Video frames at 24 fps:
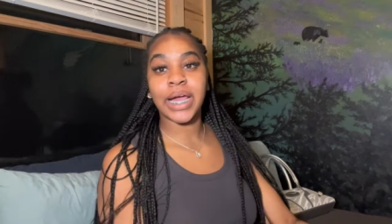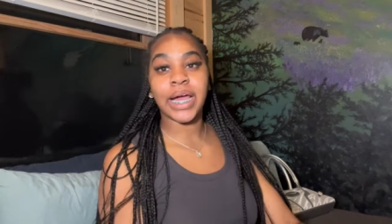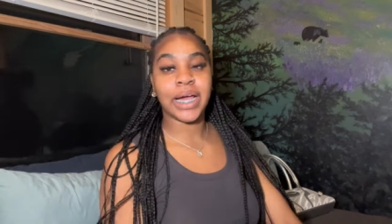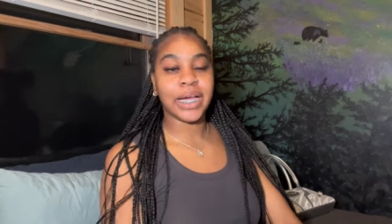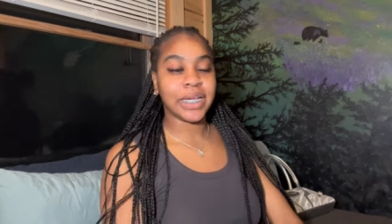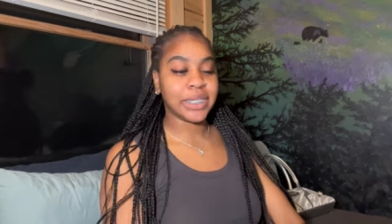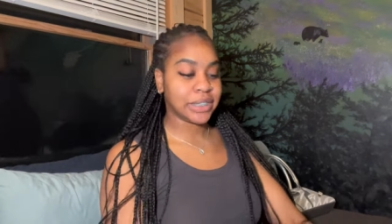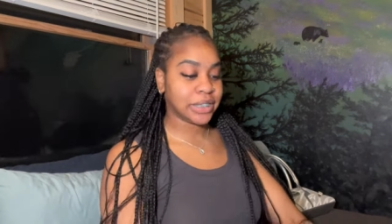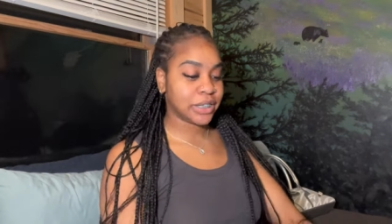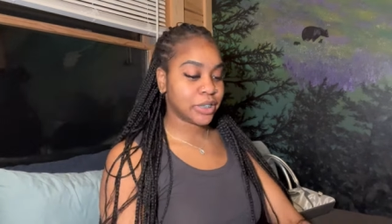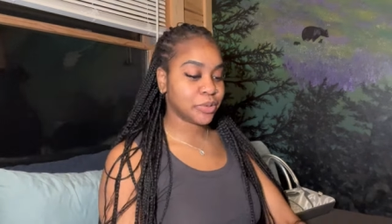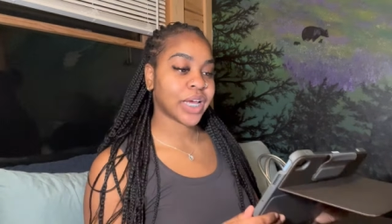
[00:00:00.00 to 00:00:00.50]

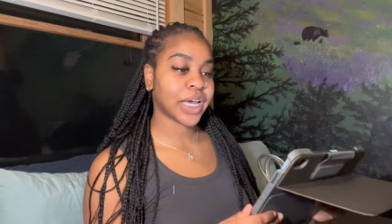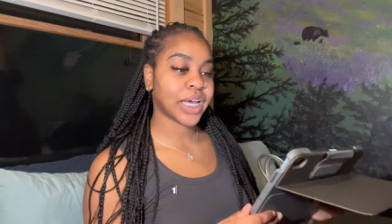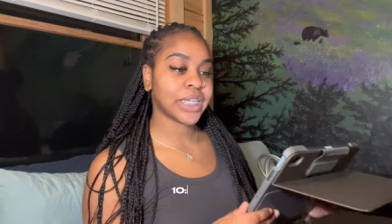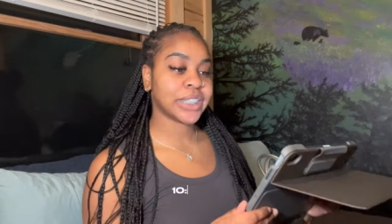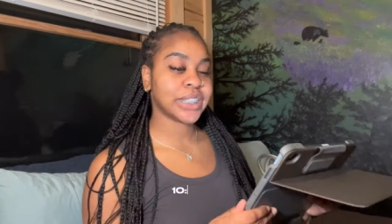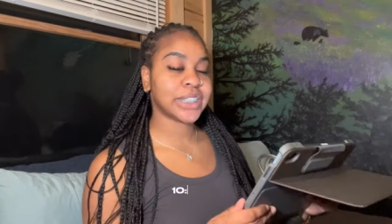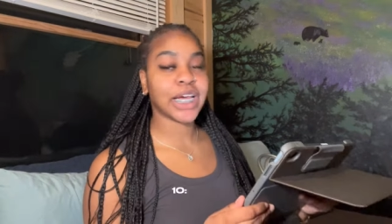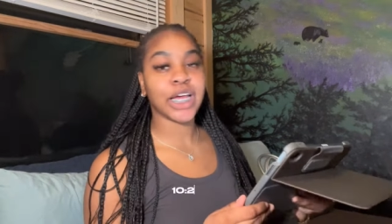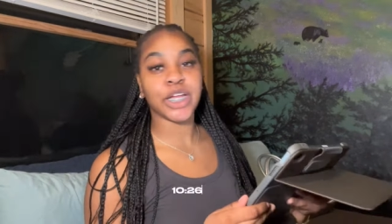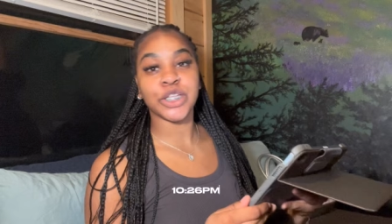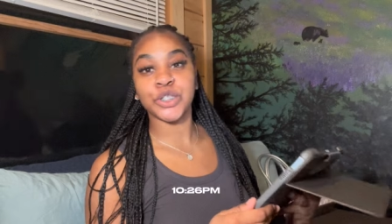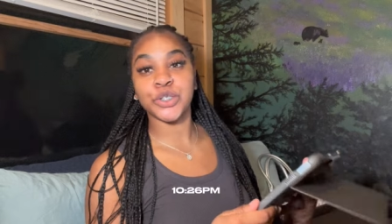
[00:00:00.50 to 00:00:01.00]
guys,
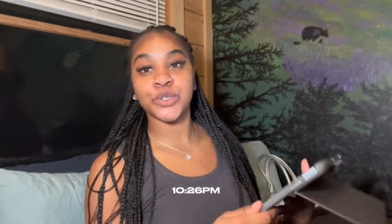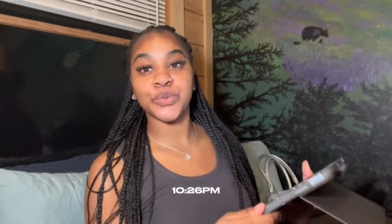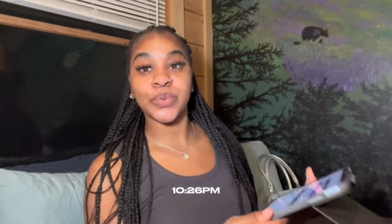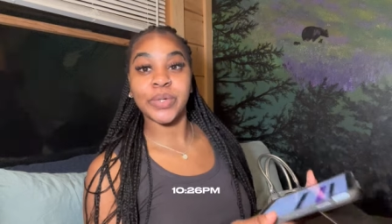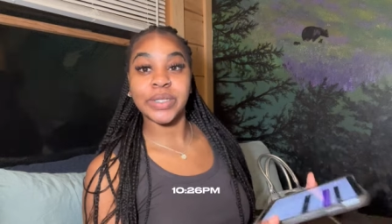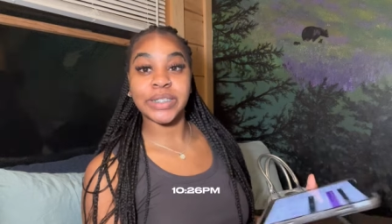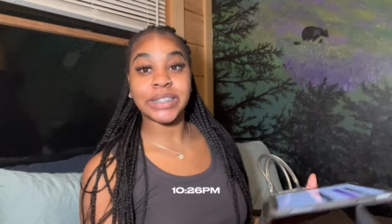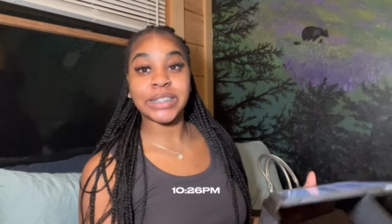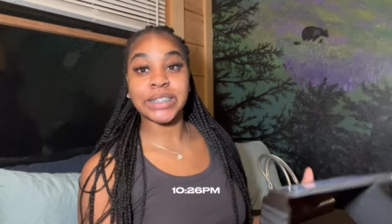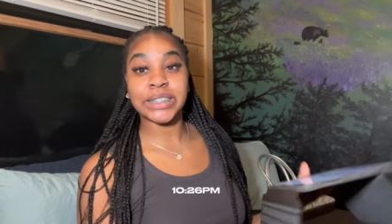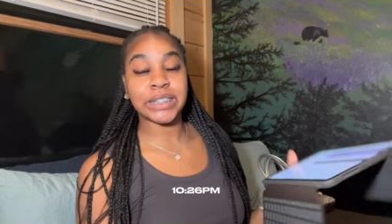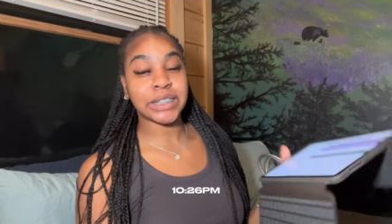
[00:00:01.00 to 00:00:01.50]

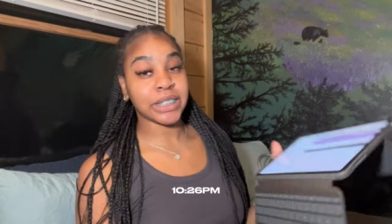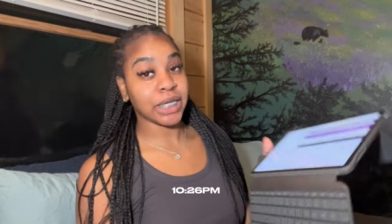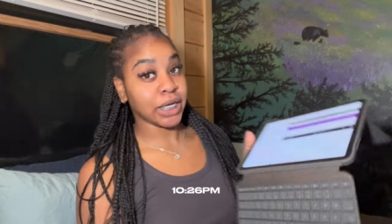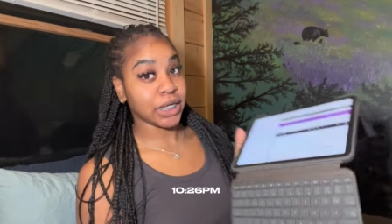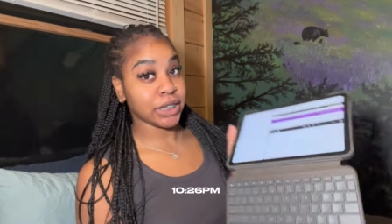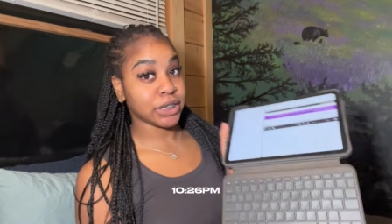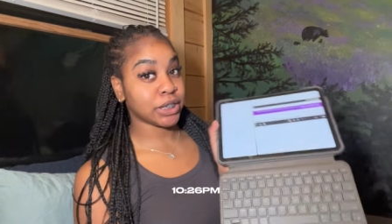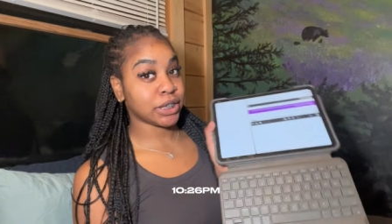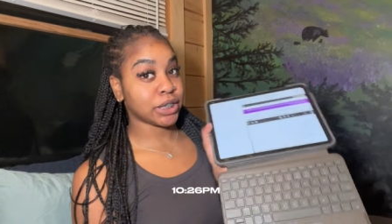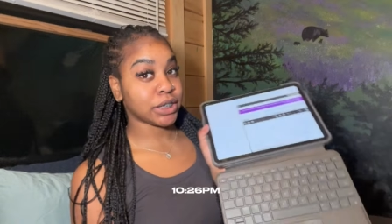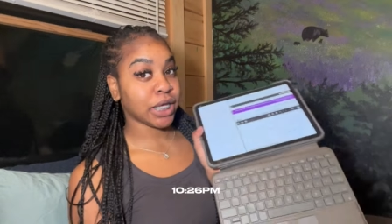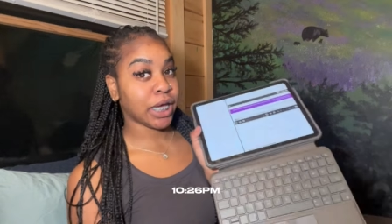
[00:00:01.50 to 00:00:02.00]

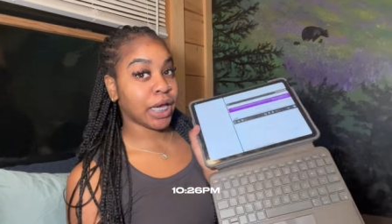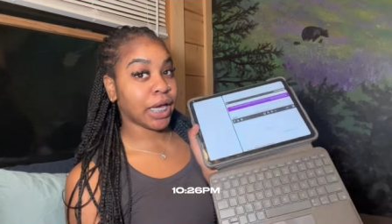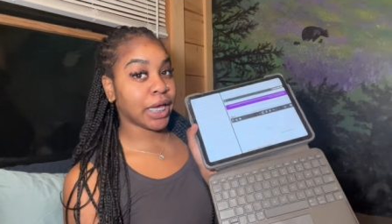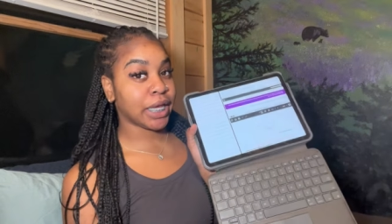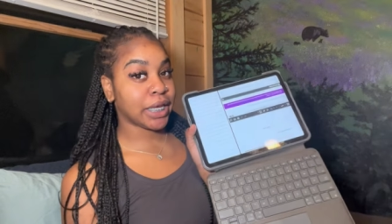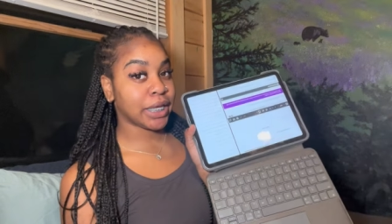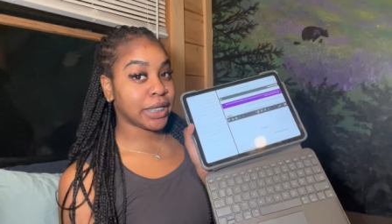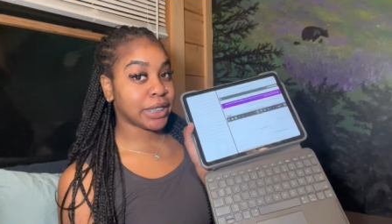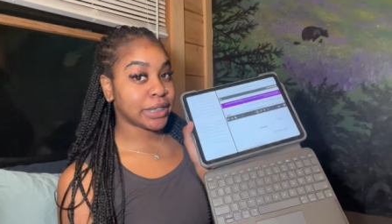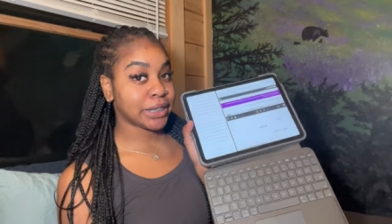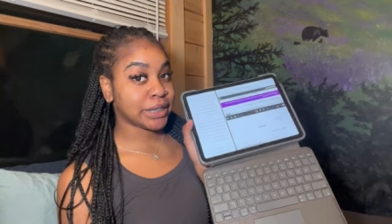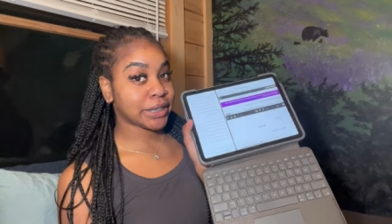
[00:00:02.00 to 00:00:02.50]
1026
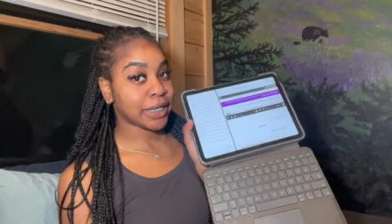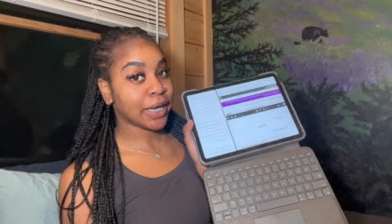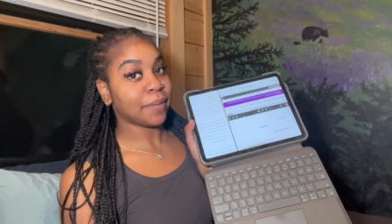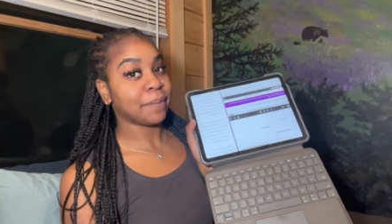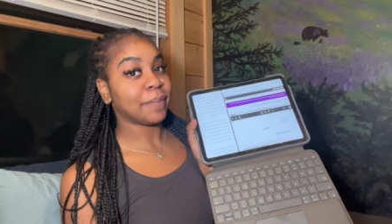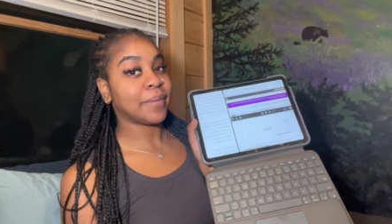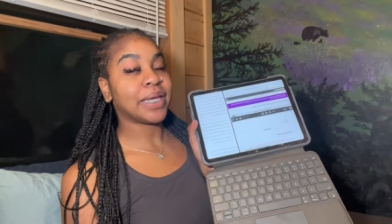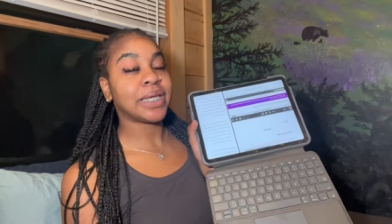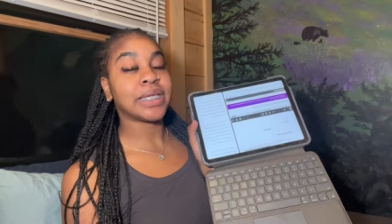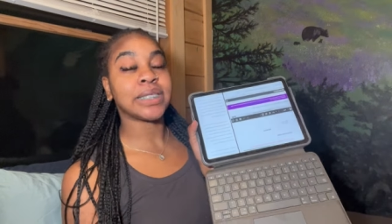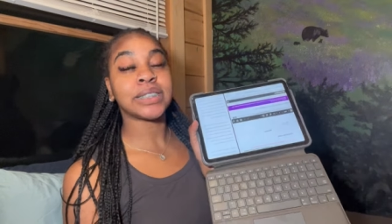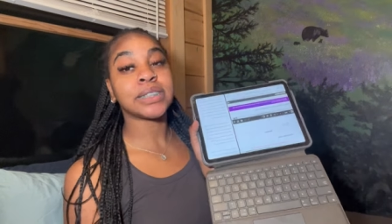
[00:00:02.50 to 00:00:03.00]
and the
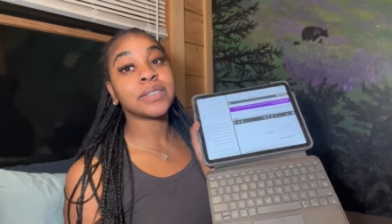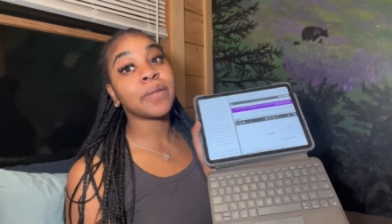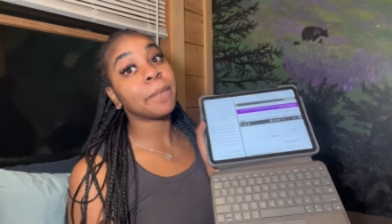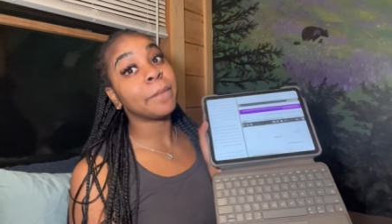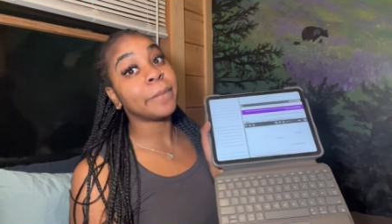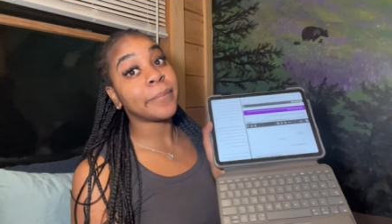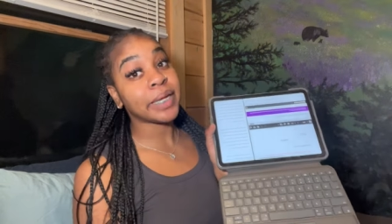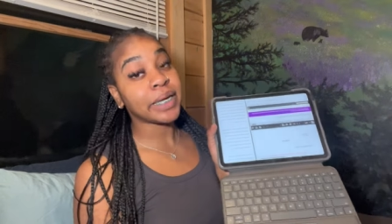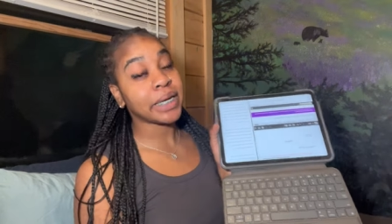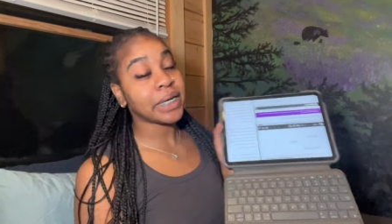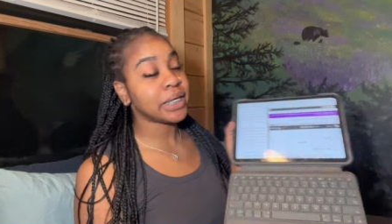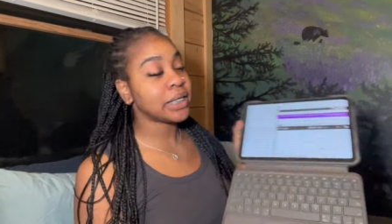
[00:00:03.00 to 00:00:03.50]
assignment is
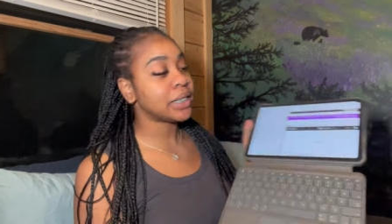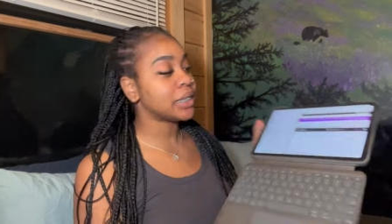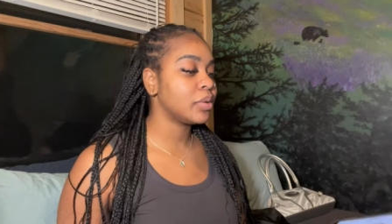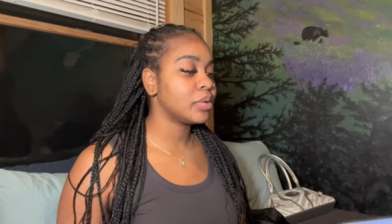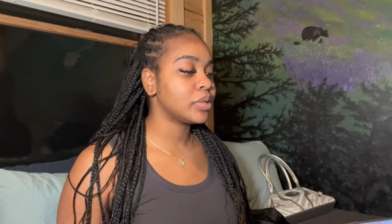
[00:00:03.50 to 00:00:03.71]
submitted.